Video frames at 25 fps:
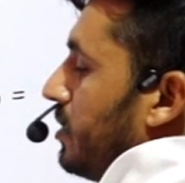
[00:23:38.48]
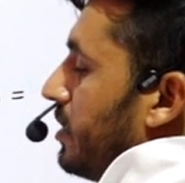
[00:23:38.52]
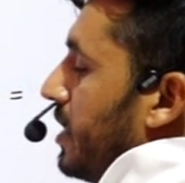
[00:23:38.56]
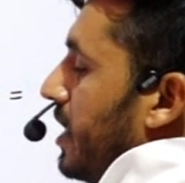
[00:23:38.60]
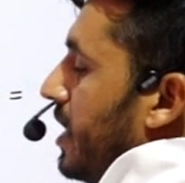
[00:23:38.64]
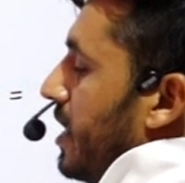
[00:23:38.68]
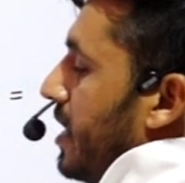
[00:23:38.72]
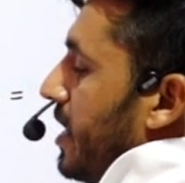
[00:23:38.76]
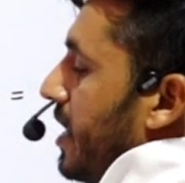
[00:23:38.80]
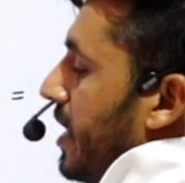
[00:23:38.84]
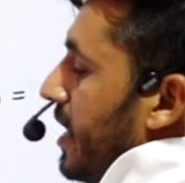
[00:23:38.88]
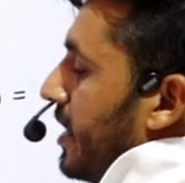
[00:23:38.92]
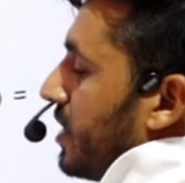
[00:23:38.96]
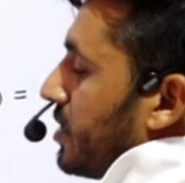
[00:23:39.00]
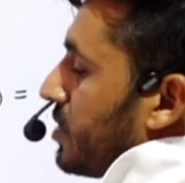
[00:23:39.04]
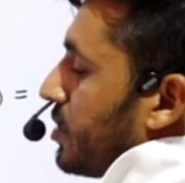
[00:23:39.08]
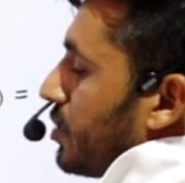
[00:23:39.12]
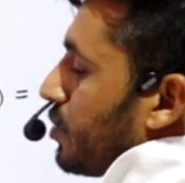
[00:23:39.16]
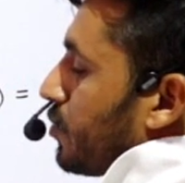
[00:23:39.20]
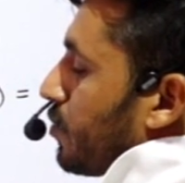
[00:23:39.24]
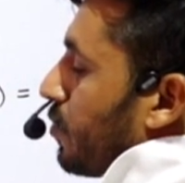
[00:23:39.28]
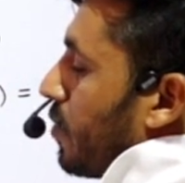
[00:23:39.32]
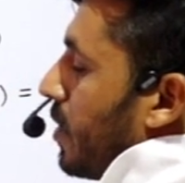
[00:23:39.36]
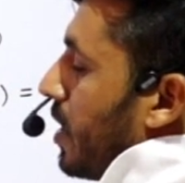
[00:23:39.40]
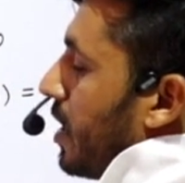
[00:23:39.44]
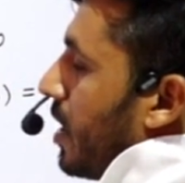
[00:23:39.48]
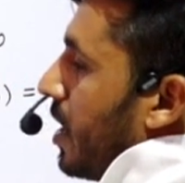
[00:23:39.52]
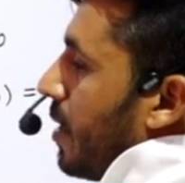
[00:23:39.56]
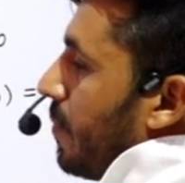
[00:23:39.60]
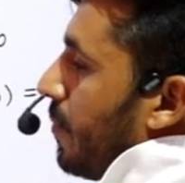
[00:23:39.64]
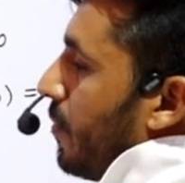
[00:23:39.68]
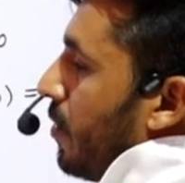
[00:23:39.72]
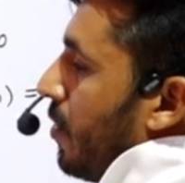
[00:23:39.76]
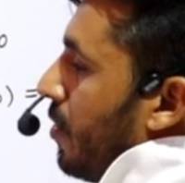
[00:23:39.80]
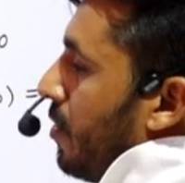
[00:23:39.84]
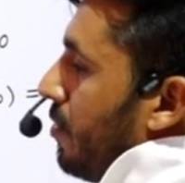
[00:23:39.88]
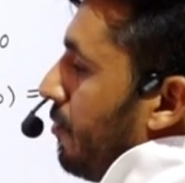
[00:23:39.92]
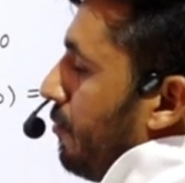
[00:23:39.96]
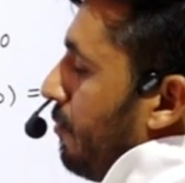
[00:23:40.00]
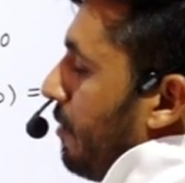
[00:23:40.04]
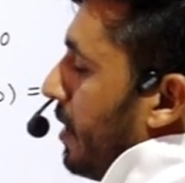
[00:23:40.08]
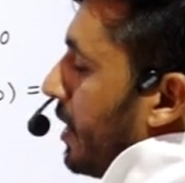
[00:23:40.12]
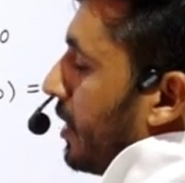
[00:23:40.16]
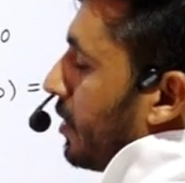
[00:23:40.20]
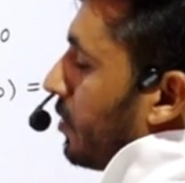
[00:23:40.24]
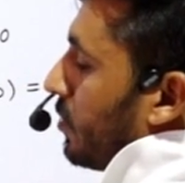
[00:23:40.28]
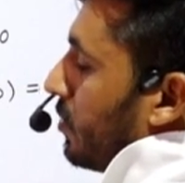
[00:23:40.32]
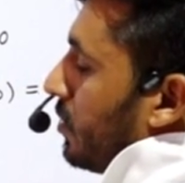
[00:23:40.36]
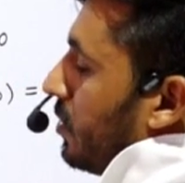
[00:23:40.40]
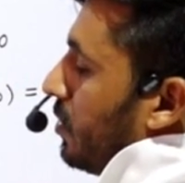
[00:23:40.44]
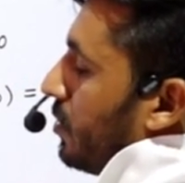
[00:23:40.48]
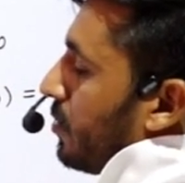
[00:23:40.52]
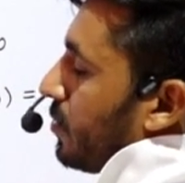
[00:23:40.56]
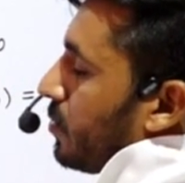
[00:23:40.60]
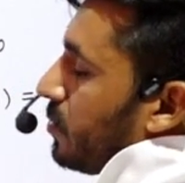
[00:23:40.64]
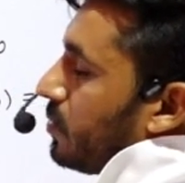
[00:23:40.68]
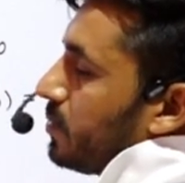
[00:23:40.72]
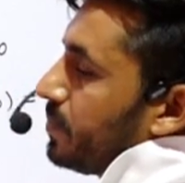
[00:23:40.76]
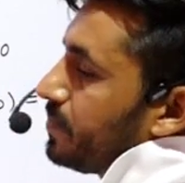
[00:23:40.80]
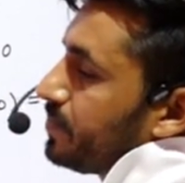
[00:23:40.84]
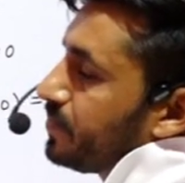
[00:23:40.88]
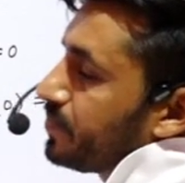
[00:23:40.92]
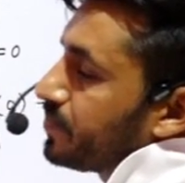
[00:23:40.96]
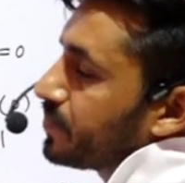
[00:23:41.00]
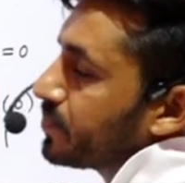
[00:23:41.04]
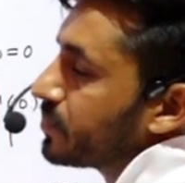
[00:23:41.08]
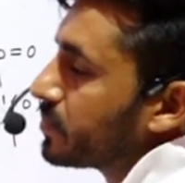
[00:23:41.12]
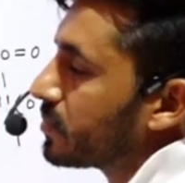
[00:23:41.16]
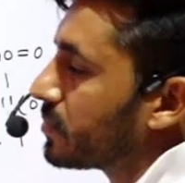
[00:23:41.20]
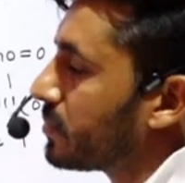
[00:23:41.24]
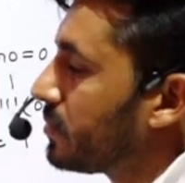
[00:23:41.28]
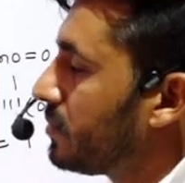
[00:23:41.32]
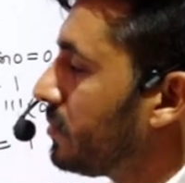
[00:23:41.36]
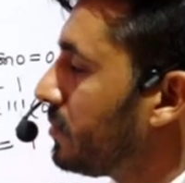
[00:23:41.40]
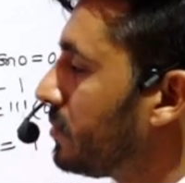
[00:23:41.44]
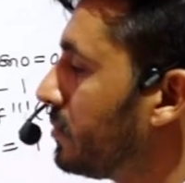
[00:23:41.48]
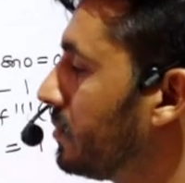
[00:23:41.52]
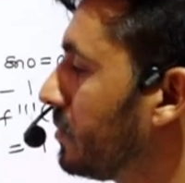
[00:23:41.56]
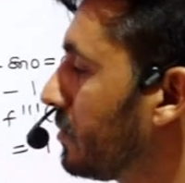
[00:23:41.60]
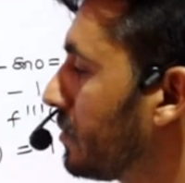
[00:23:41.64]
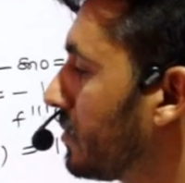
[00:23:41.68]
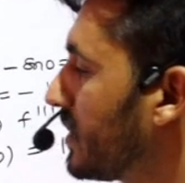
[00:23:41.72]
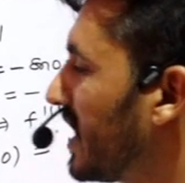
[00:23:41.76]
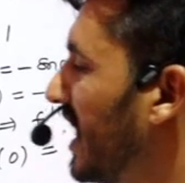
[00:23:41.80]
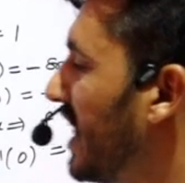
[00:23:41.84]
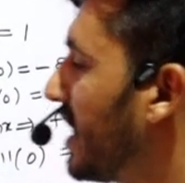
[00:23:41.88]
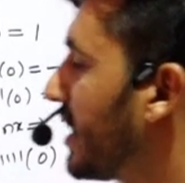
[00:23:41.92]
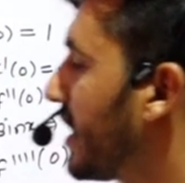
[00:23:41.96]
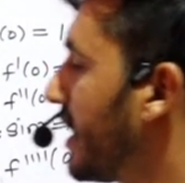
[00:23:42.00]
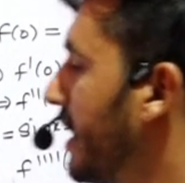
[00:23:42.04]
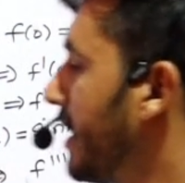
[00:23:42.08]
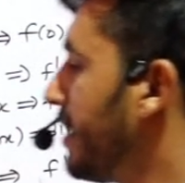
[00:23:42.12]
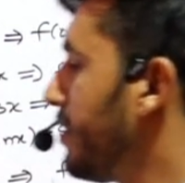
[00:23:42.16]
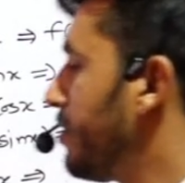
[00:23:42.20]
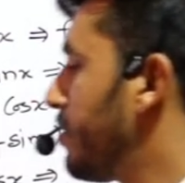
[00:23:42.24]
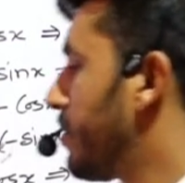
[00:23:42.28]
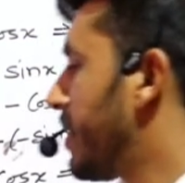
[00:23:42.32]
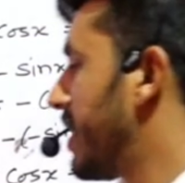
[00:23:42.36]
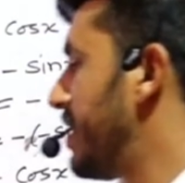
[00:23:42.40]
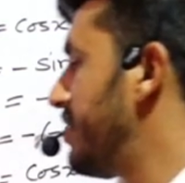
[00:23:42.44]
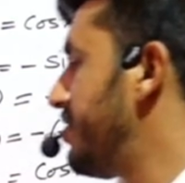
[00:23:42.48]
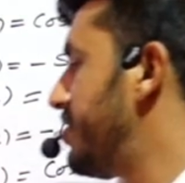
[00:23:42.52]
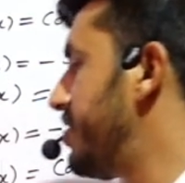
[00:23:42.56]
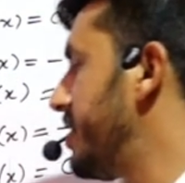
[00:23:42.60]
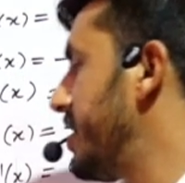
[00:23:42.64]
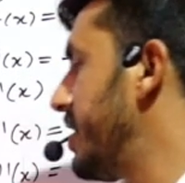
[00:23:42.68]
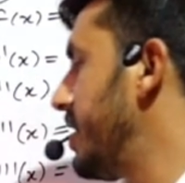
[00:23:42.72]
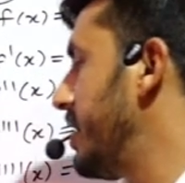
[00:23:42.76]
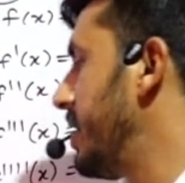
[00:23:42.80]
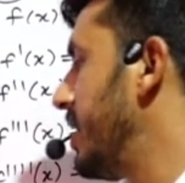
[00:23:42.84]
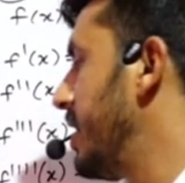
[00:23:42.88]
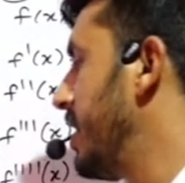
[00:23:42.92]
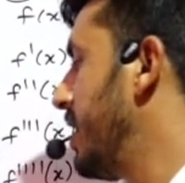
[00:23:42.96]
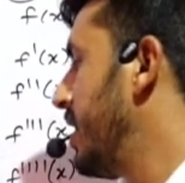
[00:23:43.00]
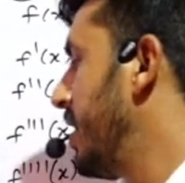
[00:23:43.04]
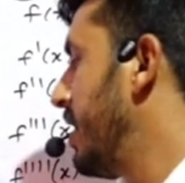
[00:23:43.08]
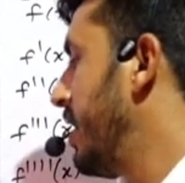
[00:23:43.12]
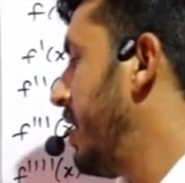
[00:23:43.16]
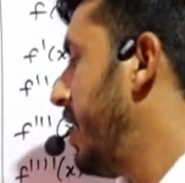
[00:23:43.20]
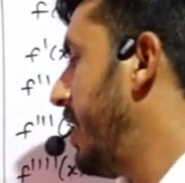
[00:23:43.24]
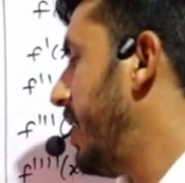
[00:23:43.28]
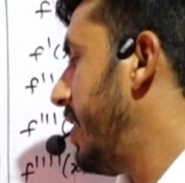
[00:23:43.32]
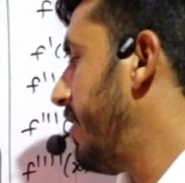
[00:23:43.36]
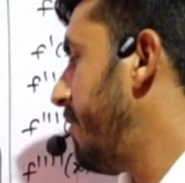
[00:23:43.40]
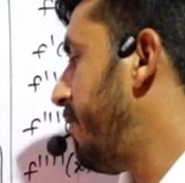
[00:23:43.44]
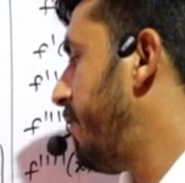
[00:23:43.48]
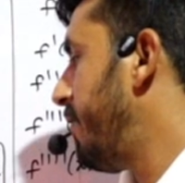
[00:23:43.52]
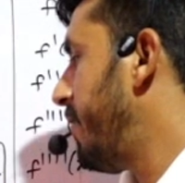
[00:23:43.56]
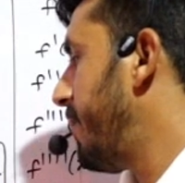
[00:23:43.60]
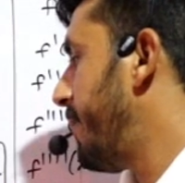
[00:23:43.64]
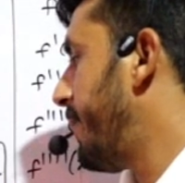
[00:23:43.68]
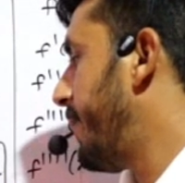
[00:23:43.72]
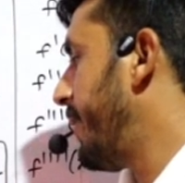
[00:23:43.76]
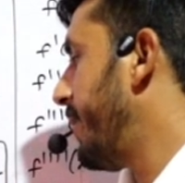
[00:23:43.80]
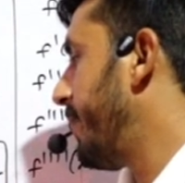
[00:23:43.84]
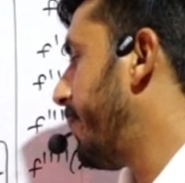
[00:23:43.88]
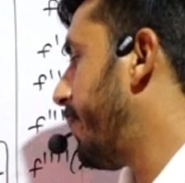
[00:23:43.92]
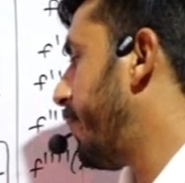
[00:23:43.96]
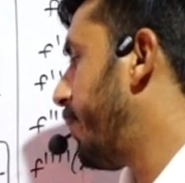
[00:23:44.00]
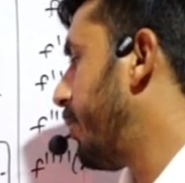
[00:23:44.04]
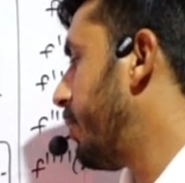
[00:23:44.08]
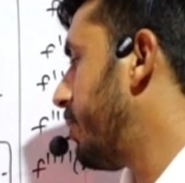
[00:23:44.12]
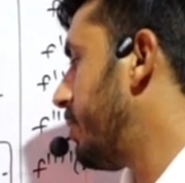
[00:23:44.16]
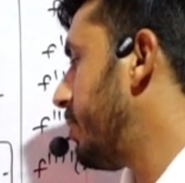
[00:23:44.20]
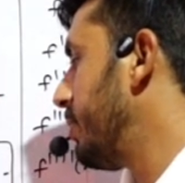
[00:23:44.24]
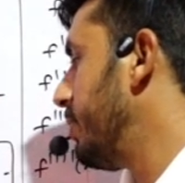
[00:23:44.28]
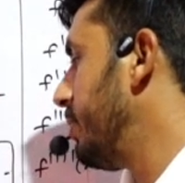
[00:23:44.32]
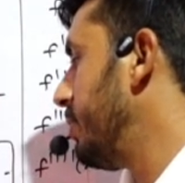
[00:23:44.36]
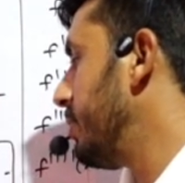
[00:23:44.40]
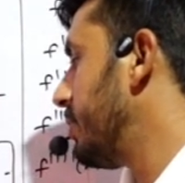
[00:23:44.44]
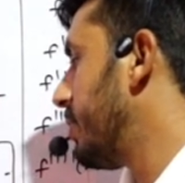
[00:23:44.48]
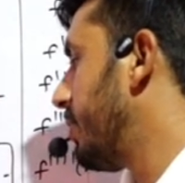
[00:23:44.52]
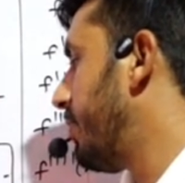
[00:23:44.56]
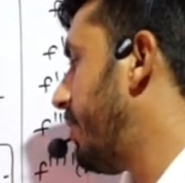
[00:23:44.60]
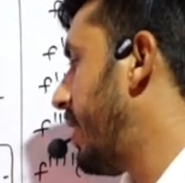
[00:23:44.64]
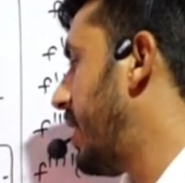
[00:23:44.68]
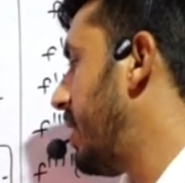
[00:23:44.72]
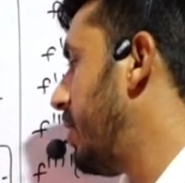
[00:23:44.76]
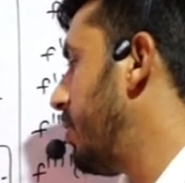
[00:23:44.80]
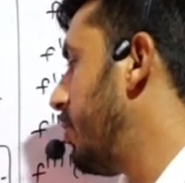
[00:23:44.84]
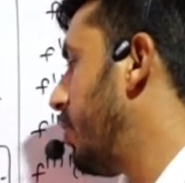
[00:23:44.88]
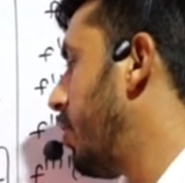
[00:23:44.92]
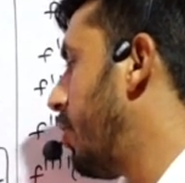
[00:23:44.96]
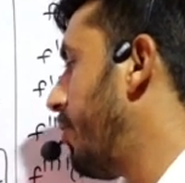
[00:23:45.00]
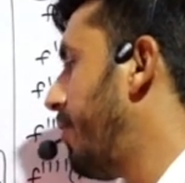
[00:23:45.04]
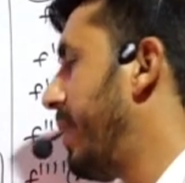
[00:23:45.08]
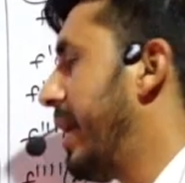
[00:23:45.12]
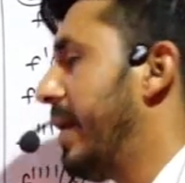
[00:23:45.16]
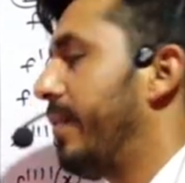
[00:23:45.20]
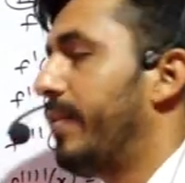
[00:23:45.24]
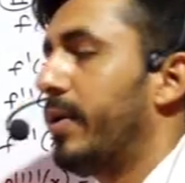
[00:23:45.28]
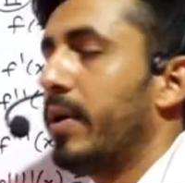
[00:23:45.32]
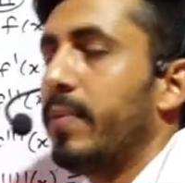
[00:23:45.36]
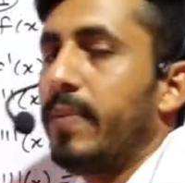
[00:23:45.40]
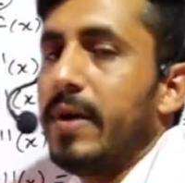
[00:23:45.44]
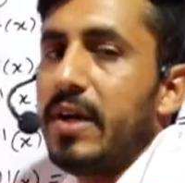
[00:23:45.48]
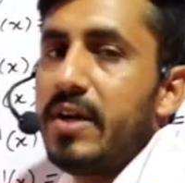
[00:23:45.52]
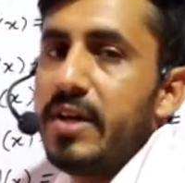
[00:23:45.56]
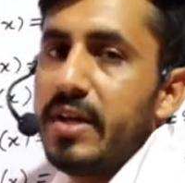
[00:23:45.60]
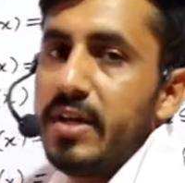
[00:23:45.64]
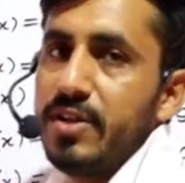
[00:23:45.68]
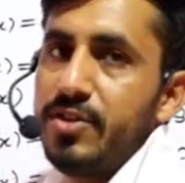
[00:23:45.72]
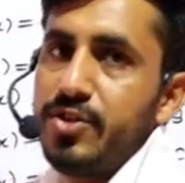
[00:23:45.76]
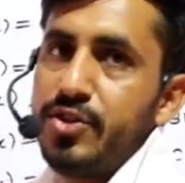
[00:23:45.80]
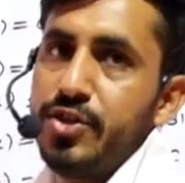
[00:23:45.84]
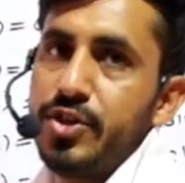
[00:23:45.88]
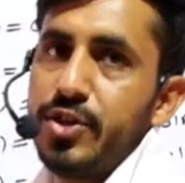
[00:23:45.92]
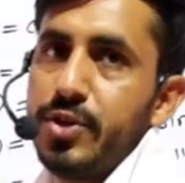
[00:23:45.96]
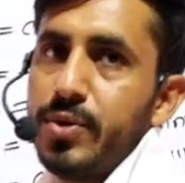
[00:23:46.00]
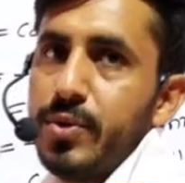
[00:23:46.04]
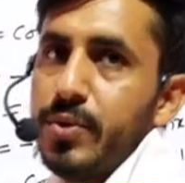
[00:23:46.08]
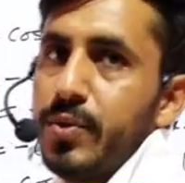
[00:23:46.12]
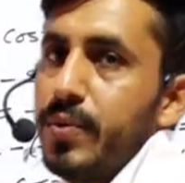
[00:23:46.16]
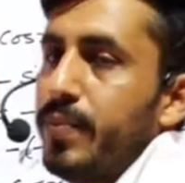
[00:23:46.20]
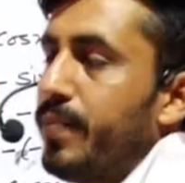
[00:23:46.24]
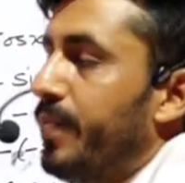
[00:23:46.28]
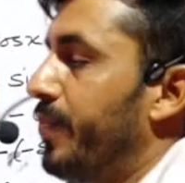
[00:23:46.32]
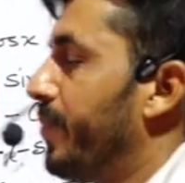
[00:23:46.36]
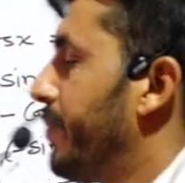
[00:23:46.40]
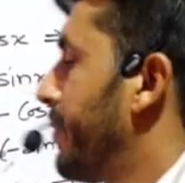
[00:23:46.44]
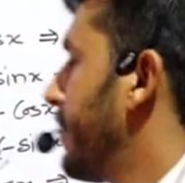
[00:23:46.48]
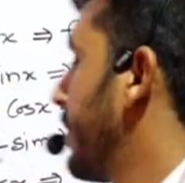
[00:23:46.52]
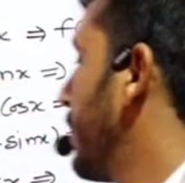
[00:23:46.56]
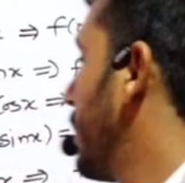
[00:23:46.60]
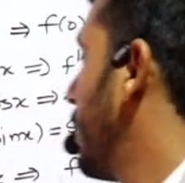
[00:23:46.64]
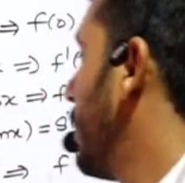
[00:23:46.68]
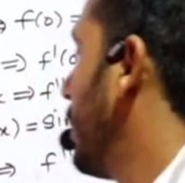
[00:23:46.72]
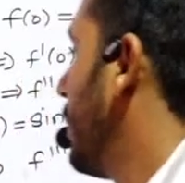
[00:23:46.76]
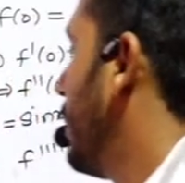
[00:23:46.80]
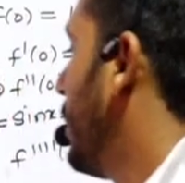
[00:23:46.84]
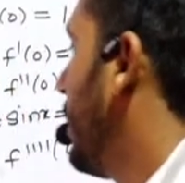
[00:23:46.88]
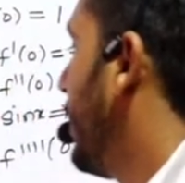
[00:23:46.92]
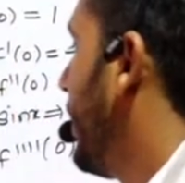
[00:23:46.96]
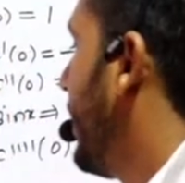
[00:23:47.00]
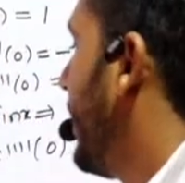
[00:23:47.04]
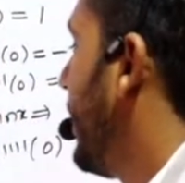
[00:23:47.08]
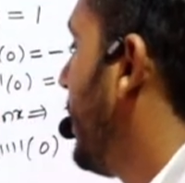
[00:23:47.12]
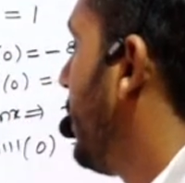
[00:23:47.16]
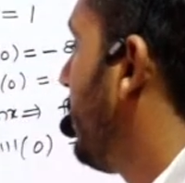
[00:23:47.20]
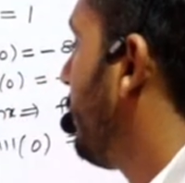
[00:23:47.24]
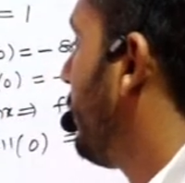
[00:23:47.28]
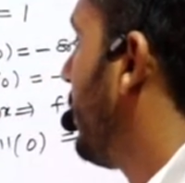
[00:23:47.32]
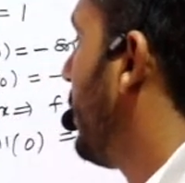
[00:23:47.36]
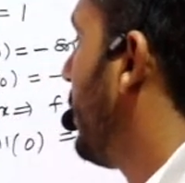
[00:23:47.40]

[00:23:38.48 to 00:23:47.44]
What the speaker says: then x square upon factorial 2. Again you can see, if we put the value of f triple dash 0, it